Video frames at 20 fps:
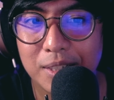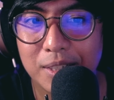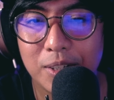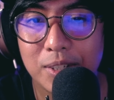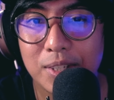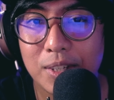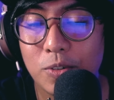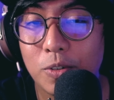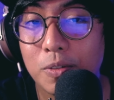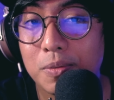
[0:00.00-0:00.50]
It
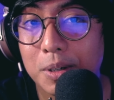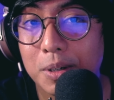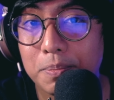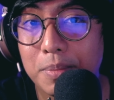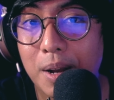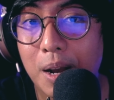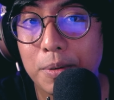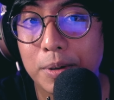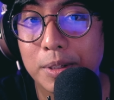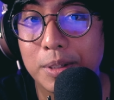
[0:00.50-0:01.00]
doesn't
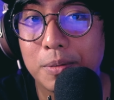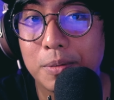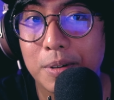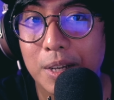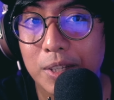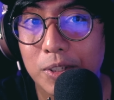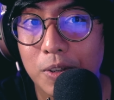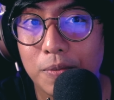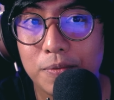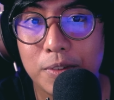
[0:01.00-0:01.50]
overpower the
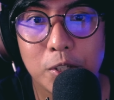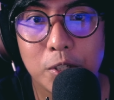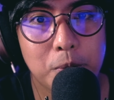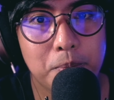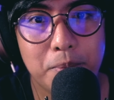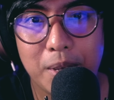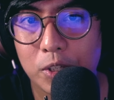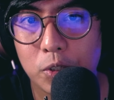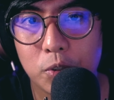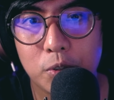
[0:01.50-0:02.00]
rest of the
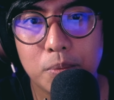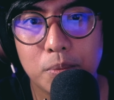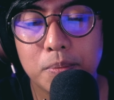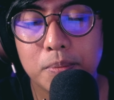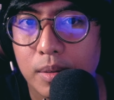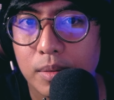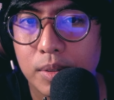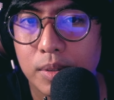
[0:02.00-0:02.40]
spectrum.